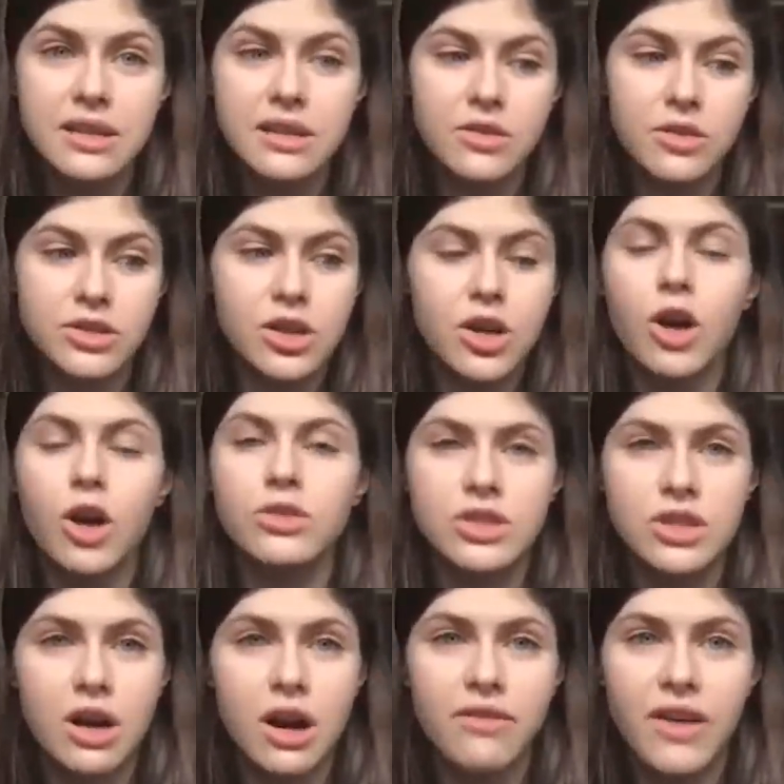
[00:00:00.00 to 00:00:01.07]
that there's a
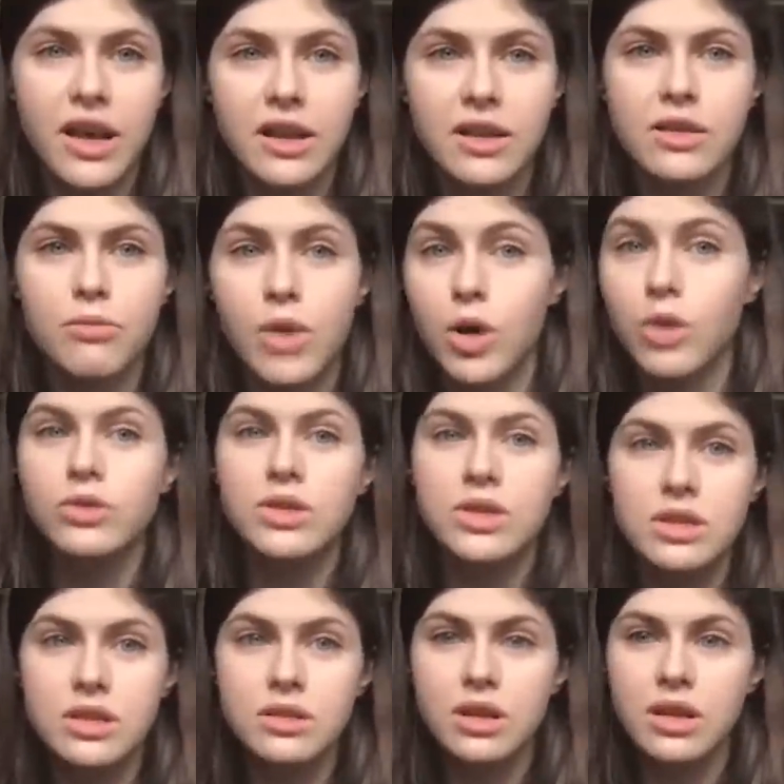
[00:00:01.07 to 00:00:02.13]
co-star I've hated the
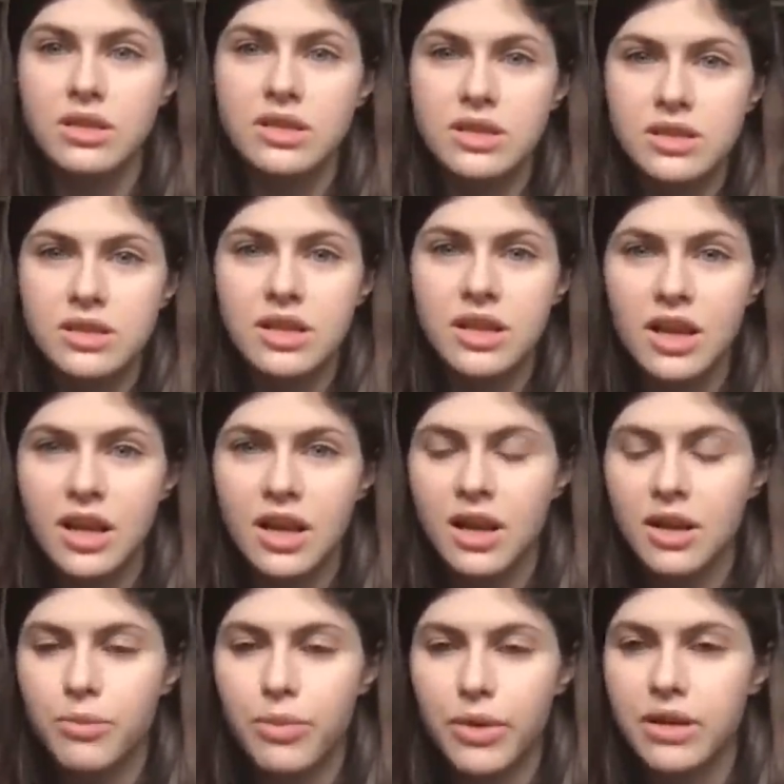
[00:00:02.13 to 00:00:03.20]
most. Right.
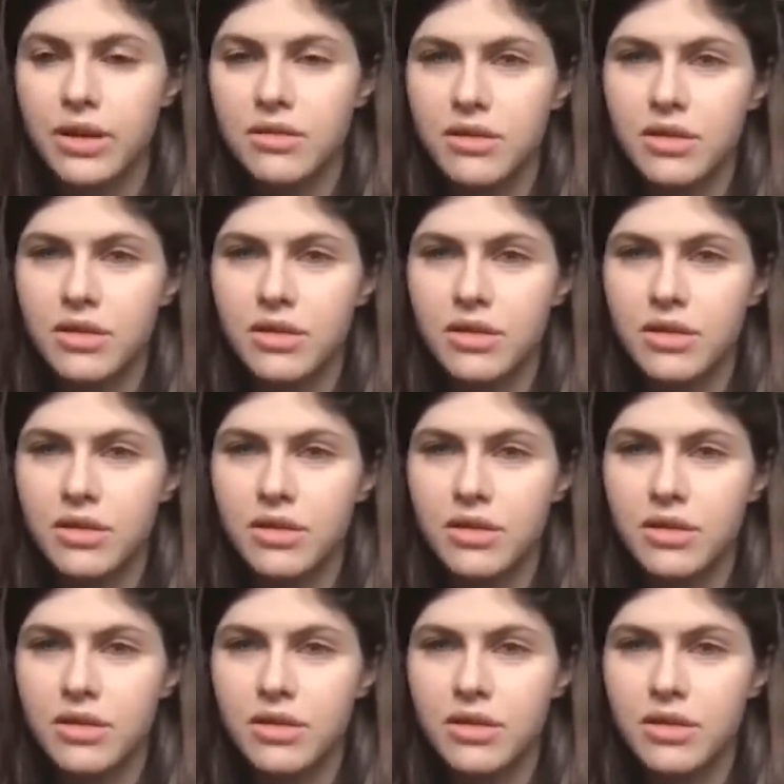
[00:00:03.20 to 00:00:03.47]
But...